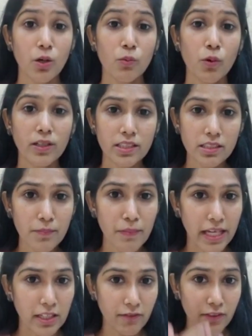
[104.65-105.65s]
what is the
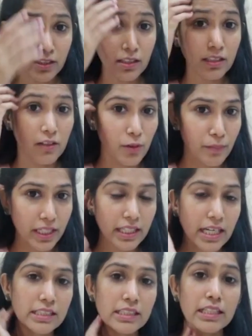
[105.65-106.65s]
benefit the
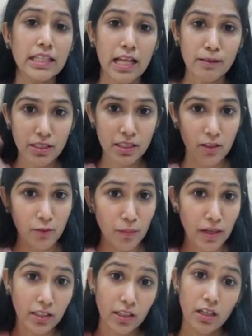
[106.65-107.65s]
government gets? It helps the
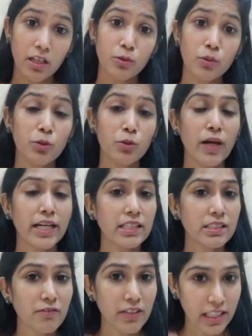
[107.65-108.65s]
government to provide
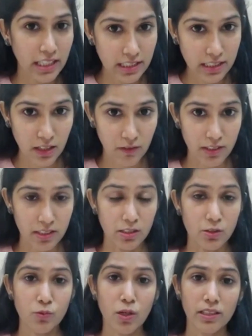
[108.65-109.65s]
us various services.
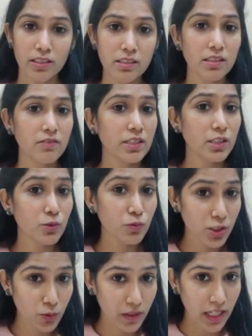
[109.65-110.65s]
What are the services
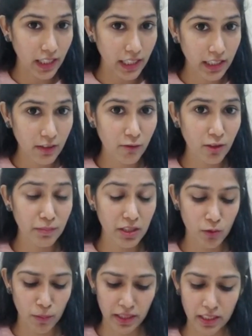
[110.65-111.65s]
which we are getting from
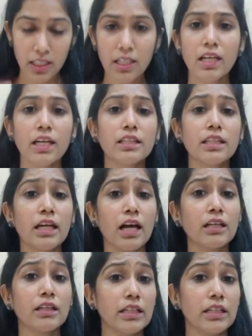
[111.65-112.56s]
government? They are